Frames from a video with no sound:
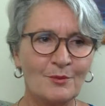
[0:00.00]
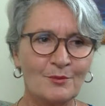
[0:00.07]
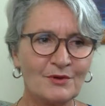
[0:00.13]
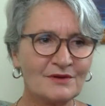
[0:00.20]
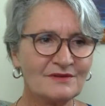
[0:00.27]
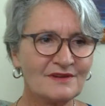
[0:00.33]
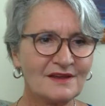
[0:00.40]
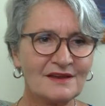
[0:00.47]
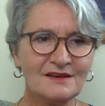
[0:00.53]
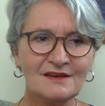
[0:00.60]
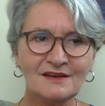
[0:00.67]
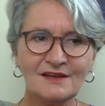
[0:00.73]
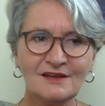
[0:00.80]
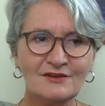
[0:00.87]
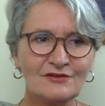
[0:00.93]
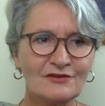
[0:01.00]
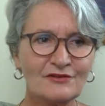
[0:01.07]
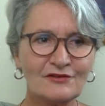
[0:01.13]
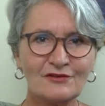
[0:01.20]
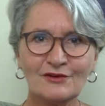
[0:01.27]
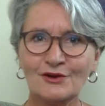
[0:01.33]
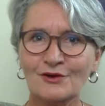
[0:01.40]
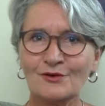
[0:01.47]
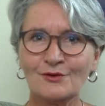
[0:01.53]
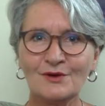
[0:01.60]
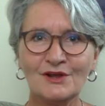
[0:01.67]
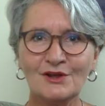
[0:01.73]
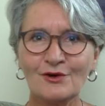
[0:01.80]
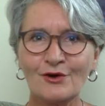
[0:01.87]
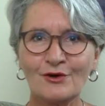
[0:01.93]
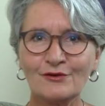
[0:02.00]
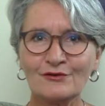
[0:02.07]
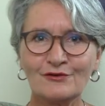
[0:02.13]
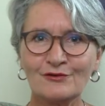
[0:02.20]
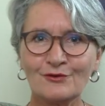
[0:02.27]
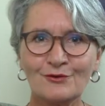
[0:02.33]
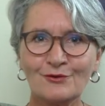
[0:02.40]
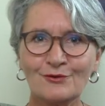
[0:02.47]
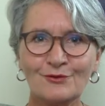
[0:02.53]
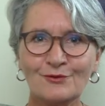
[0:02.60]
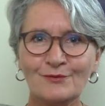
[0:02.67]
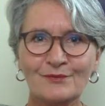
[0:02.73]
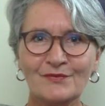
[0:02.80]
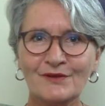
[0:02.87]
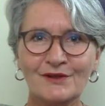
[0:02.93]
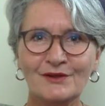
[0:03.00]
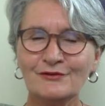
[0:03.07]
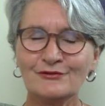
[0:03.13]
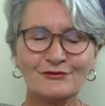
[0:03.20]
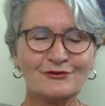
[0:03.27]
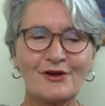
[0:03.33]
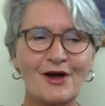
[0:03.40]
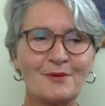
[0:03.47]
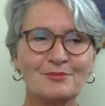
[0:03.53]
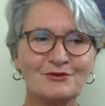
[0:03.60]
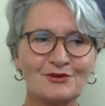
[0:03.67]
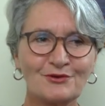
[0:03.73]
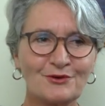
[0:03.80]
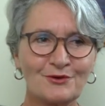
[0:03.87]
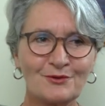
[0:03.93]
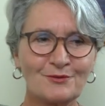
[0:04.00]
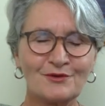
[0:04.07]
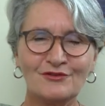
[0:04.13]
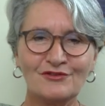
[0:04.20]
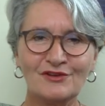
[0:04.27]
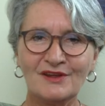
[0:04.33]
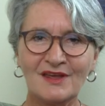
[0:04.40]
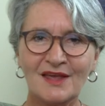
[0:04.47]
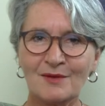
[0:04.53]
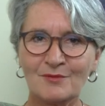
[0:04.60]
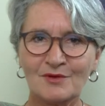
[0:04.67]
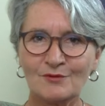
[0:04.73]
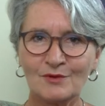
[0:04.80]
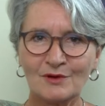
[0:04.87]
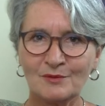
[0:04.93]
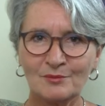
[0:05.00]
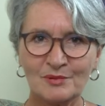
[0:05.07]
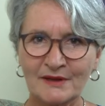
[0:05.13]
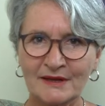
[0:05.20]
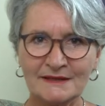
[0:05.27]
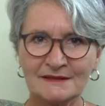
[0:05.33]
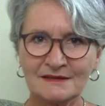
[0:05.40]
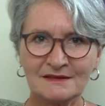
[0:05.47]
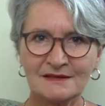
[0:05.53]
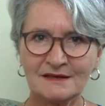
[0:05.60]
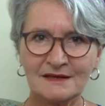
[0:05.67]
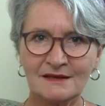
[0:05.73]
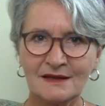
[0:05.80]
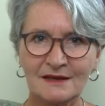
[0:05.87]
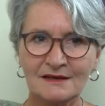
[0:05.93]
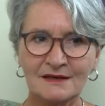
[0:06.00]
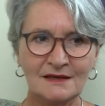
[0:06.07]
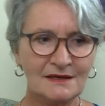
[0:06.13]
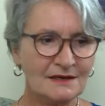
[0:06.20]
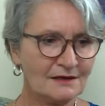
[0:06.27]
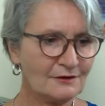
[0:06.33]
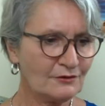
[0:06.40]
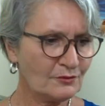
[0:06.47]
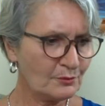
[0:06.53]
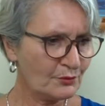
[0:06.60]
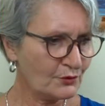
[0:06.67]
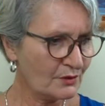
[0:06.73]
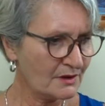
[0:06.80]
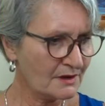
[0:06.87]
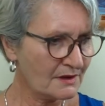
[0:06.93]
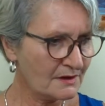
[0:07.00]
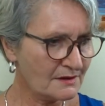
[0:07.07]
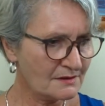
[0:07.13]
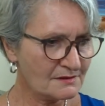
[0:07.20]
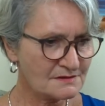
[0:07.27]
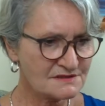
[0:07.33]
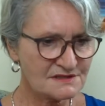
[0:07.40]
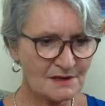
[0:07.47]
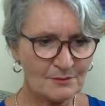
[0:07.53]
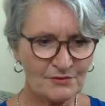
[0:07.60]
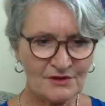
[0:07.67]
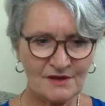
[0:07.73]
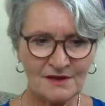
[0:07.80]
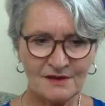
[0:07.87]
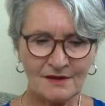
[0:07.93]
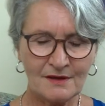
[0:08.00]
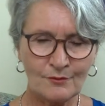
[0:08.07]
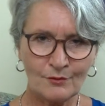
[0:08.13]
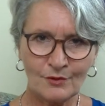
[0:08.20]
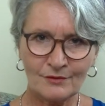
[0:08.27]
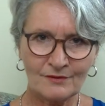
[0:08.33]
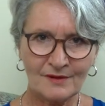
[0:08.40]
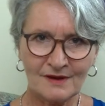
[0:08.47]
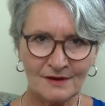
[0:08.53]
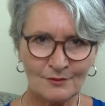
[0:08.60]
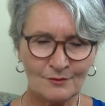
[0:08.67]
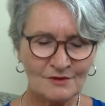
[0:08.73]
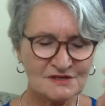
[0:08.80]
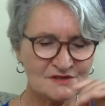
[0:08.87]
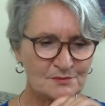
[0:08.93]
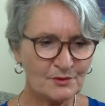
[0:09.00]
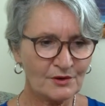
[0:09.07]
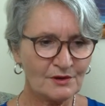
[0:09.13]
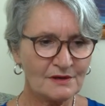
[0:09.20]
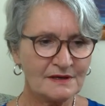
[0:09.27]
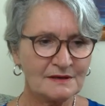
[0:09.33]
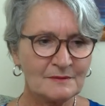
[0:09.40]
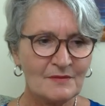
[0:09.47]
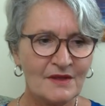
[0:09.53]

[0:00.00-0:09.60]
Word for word: But then he just, you know, he also, he stopped her when she came in really blatantly that he needed to put in something. I want, I don't want to spoil it.